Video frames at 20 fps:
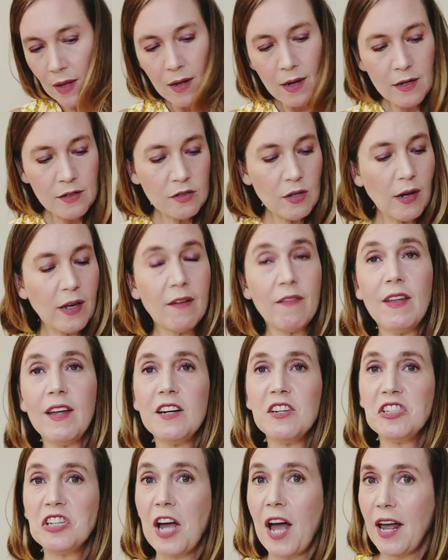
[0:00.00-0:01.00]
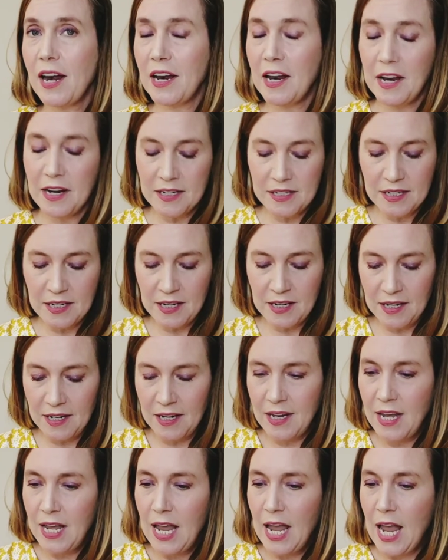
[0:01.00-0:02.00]
So I'll give that a shot and
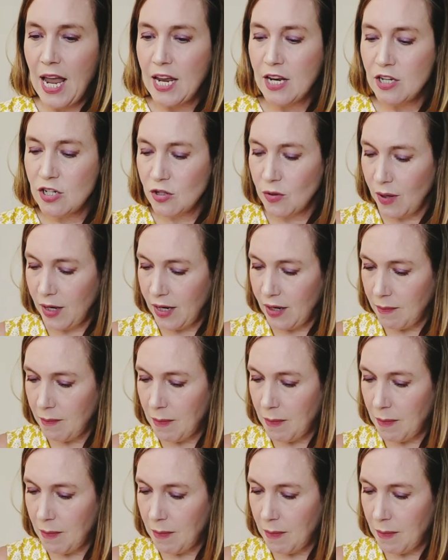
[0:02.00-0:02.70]
enjoy it.